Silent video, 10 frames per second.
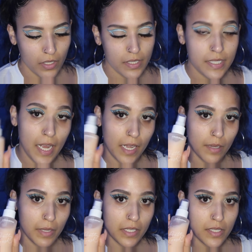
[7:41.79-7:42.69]

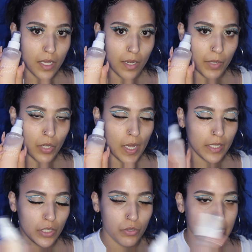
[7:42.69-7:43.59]
setting mist, and I'm gonna go
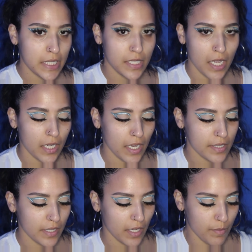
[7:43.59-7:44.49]
ahead and use this kind of
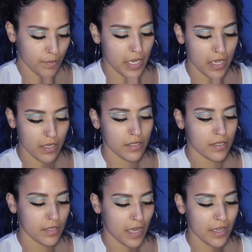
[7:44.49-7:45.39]
as like a
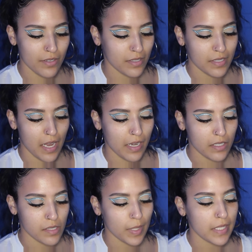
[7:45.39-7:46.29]
base. I use
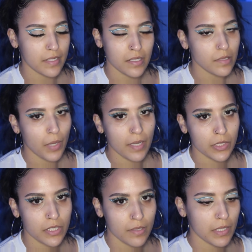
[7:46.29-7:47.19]
setting sprays as
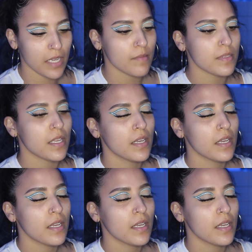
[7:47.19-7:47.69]
primer sometimes.